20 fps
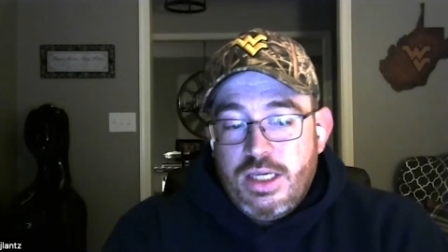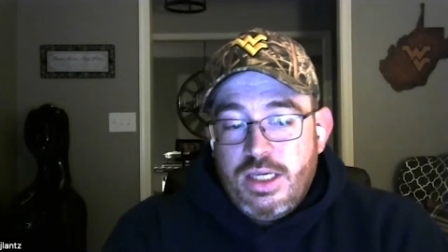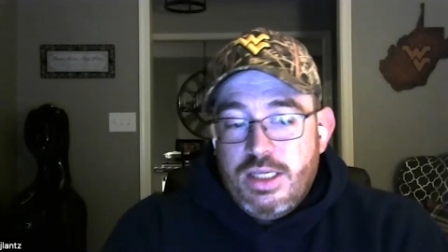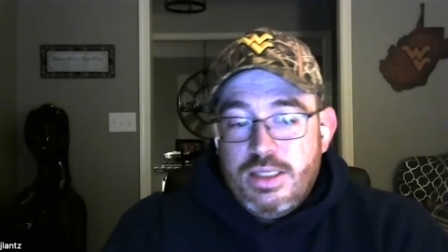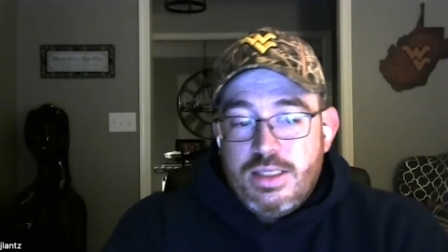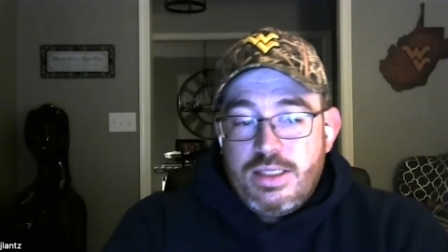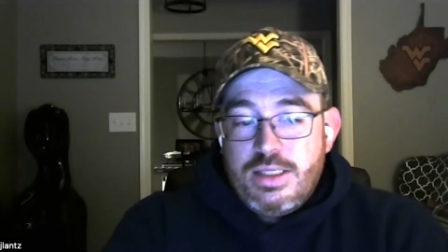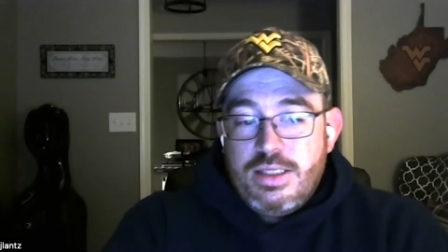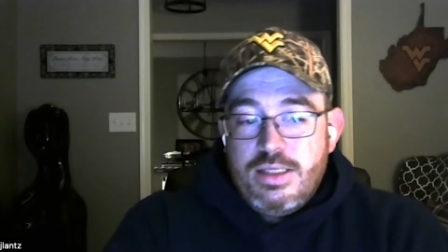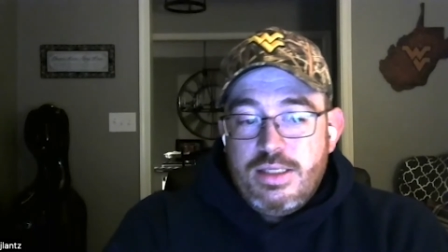
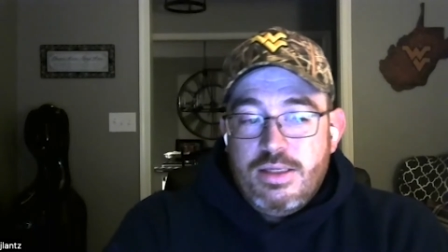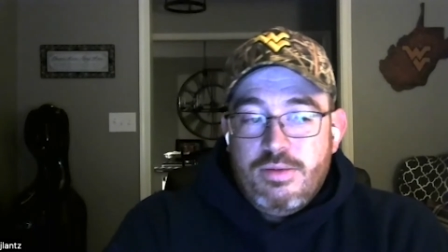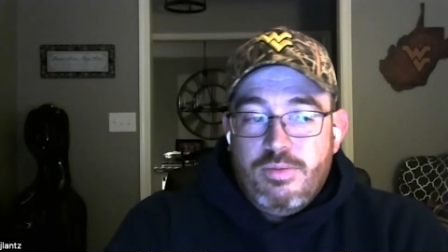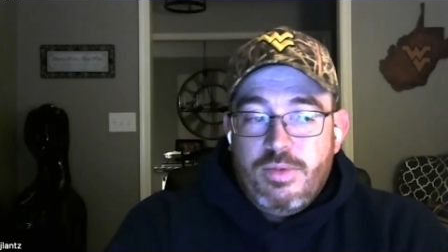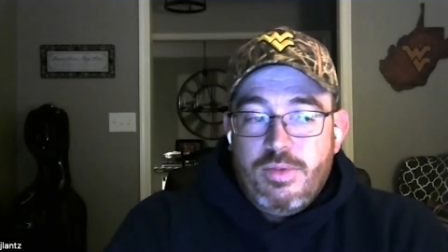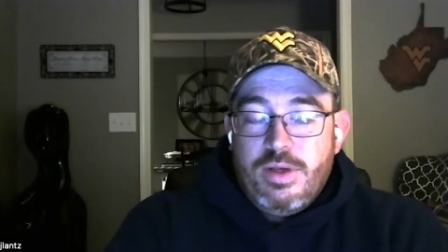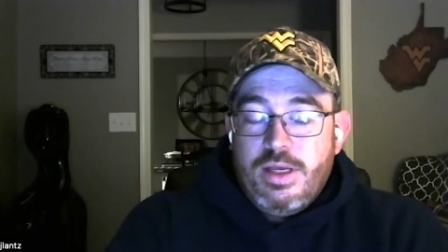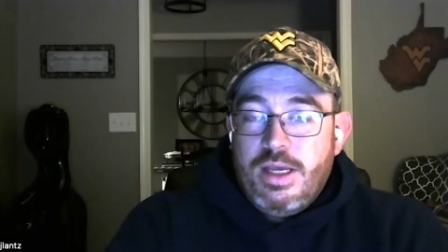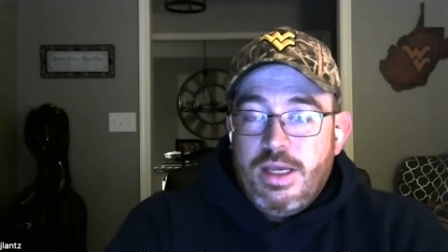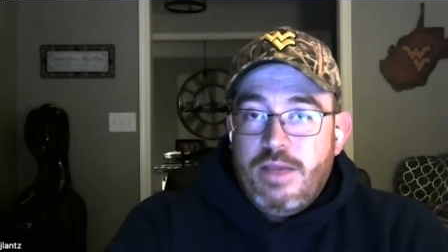is
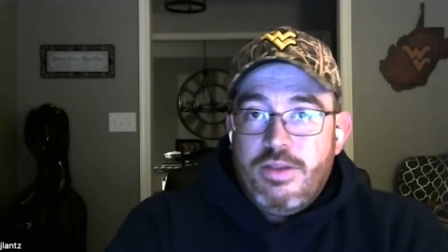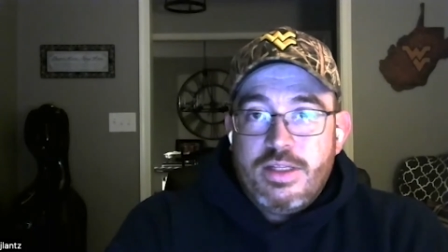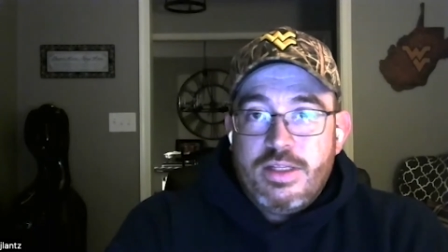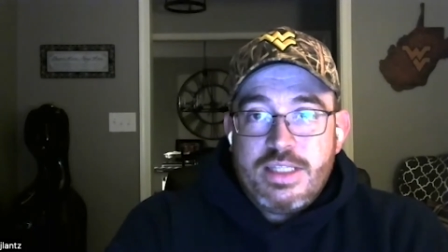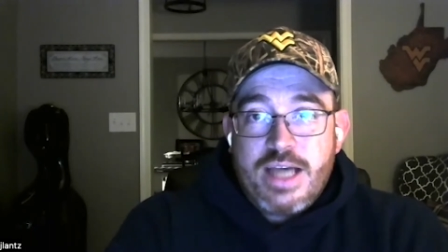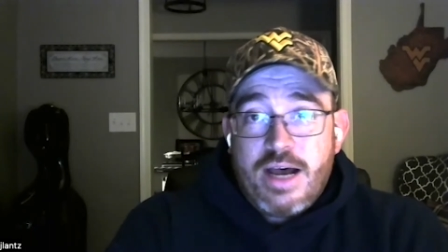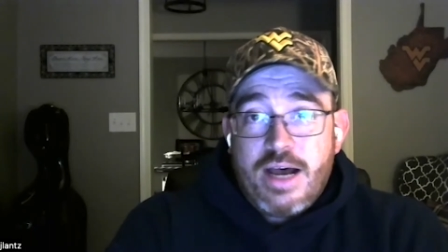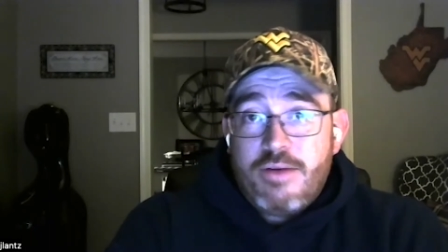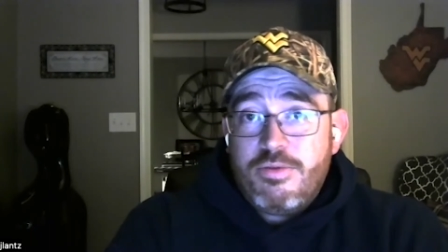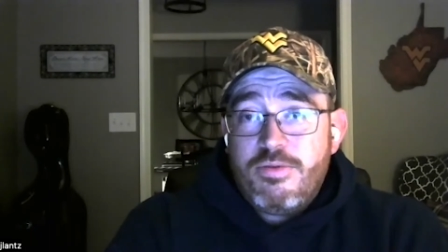in the
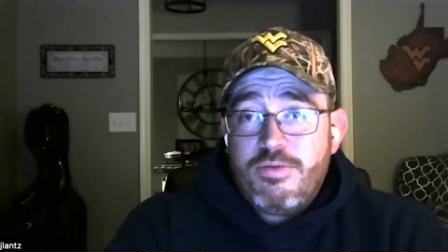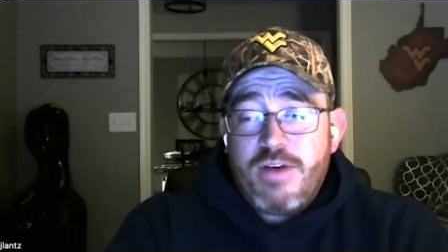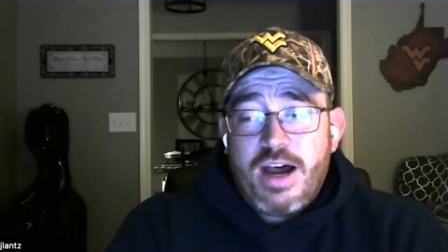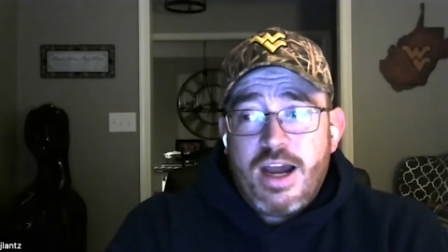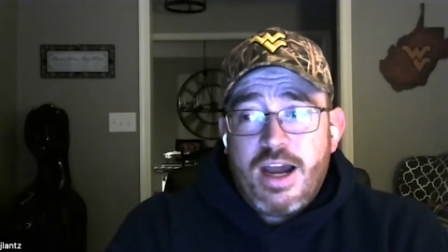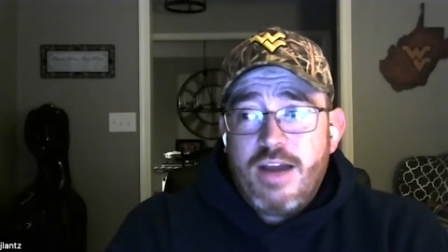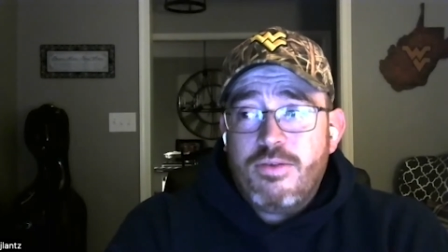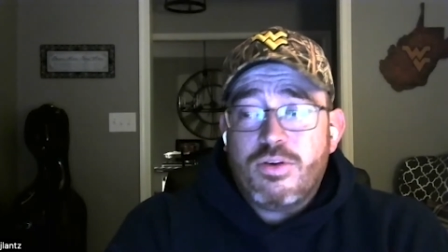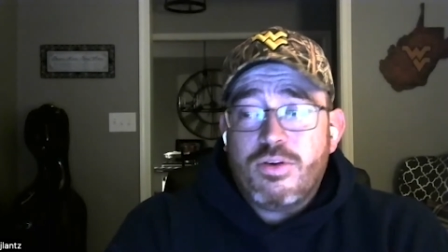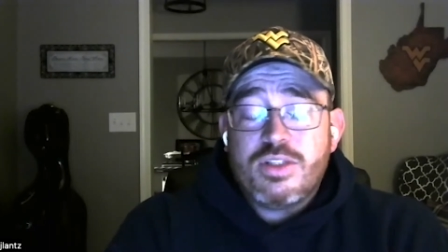top
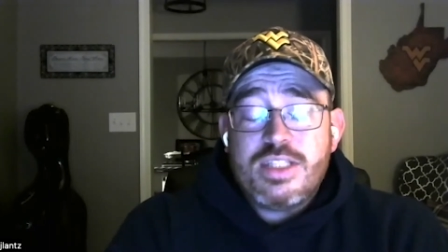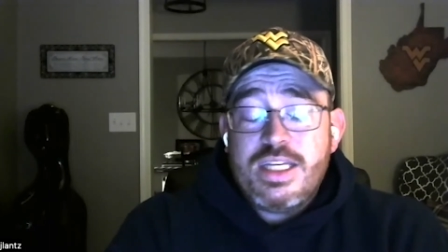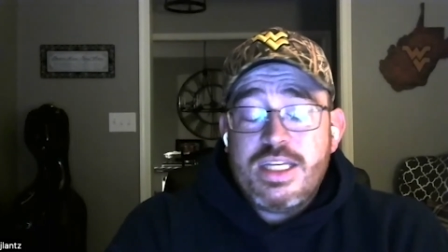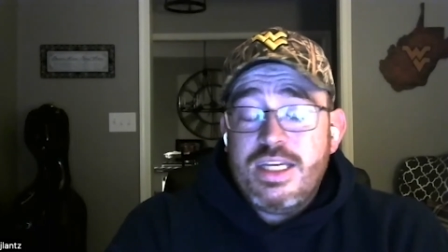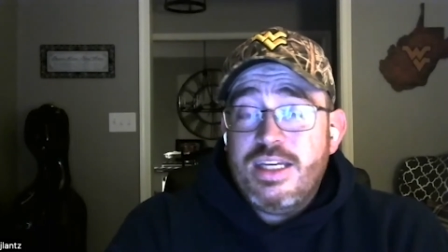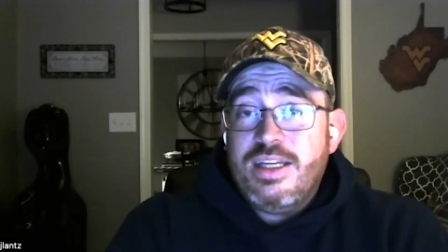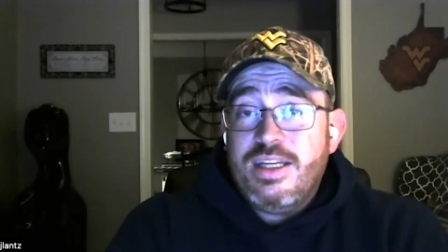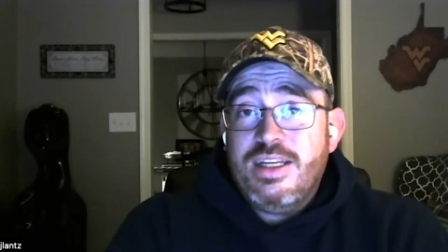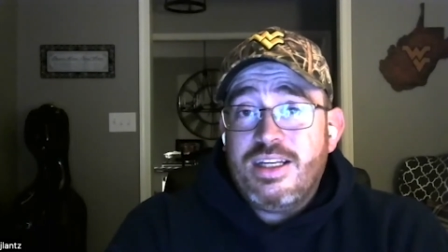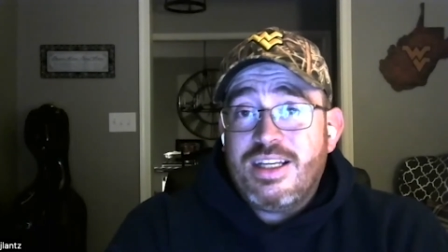five or
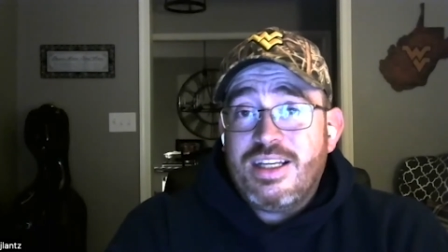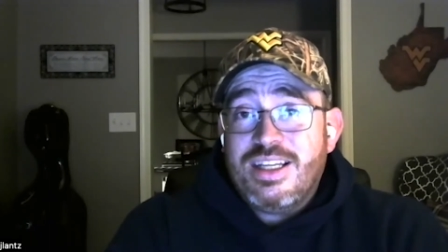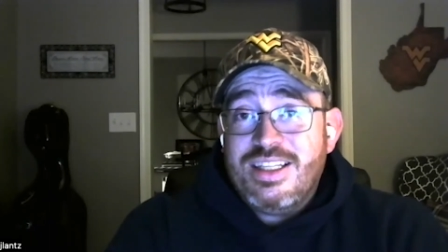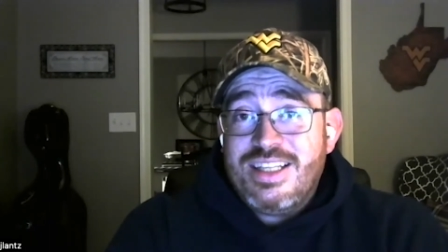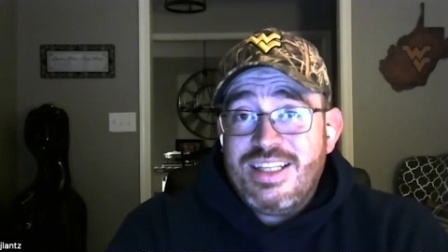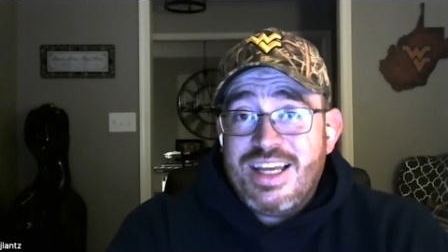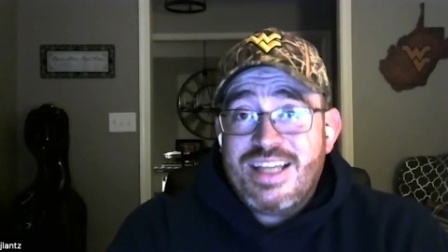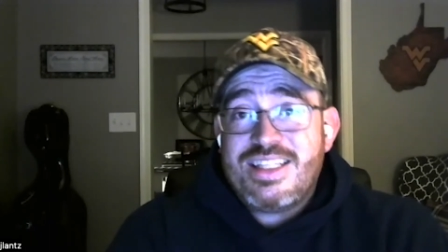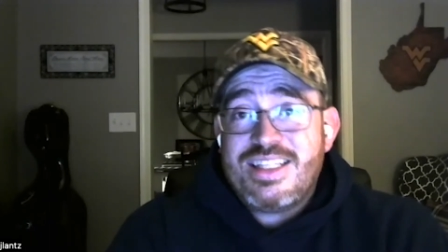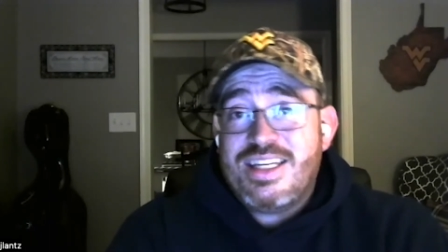10 in
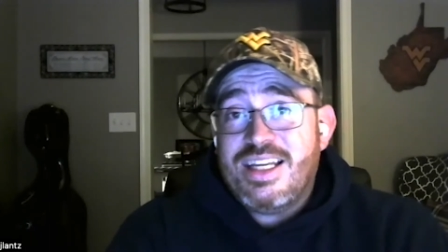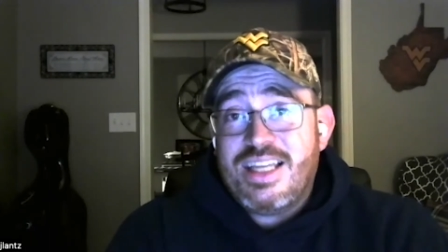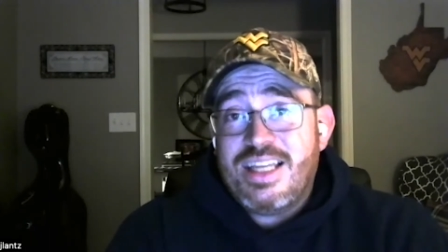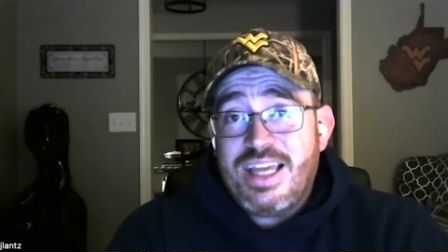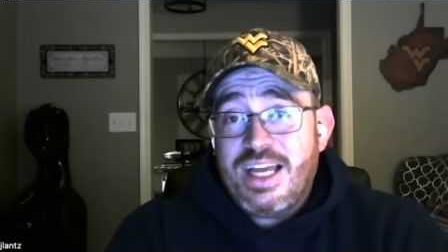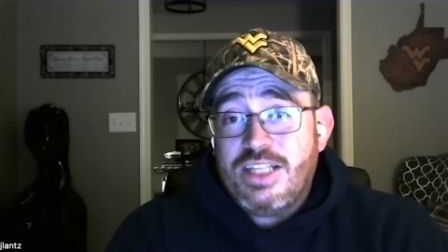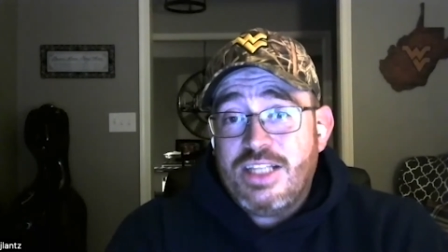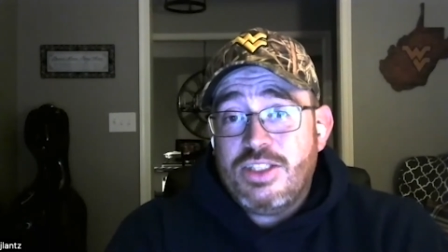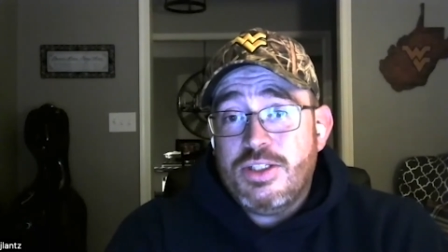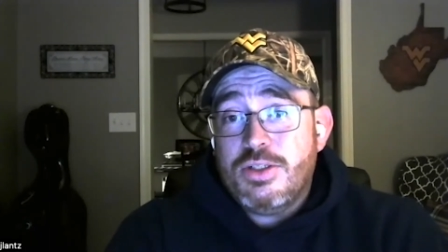contested
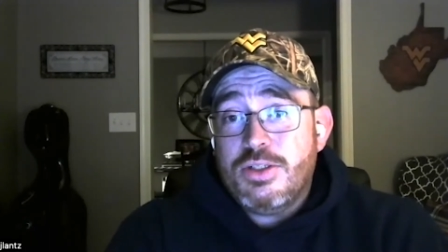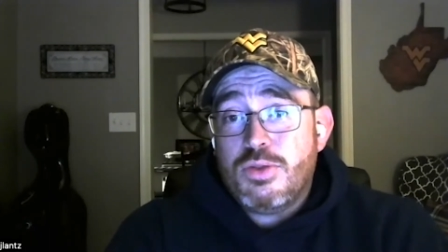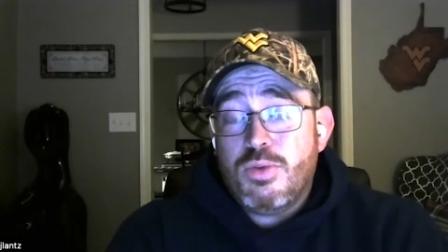catches,